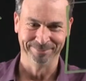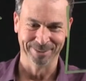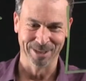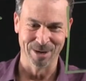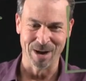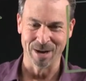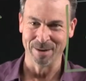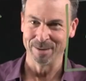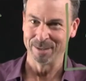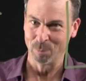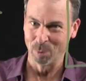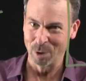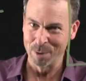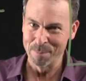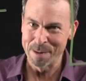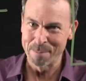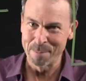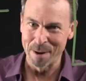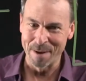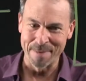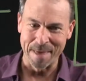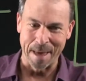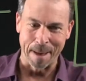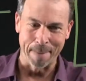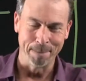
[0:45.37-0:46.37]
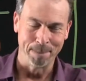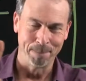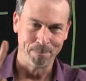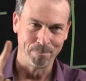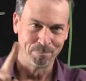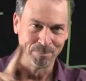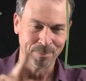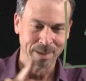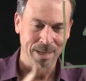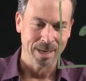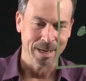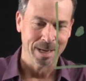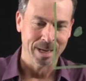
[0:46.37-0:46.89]
All right, so what I mean by that,
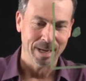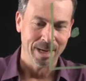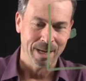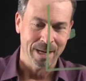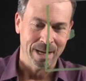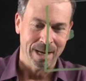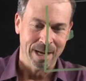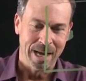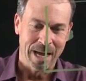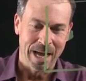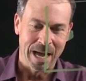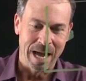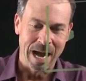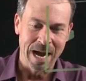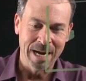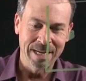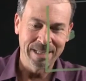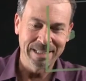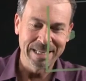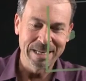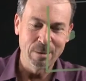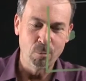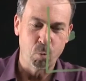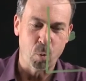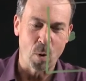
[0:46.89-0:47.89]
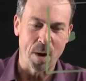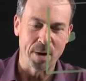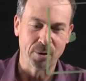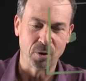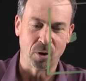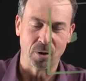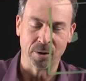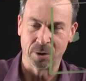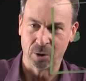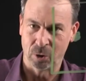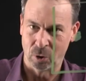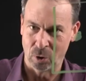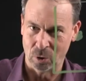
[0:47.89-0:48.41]
I see one
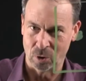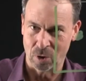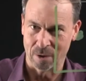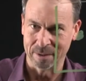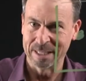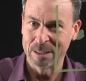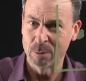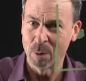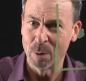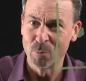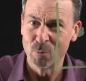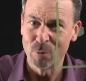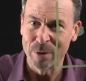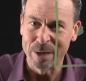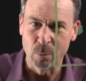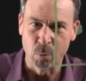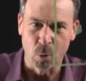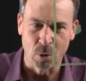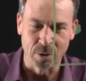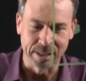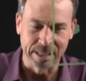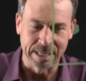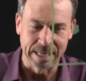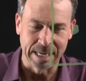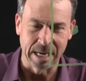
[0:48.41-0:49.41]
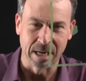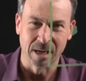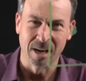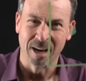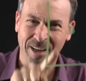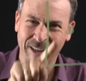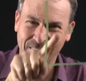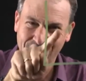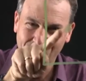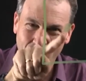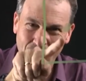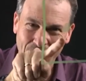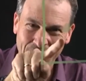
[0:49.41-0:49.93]
dot, two dots. That's what I'm really wanting here, and I
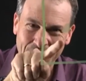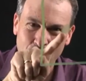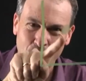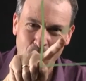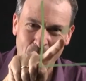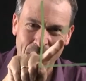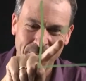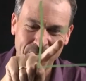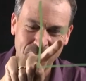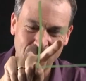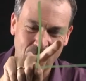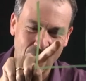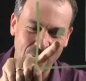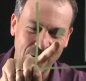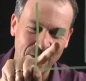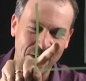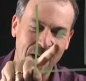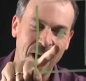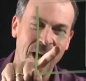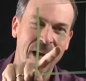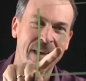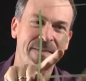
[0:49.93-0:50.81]
got that one dot.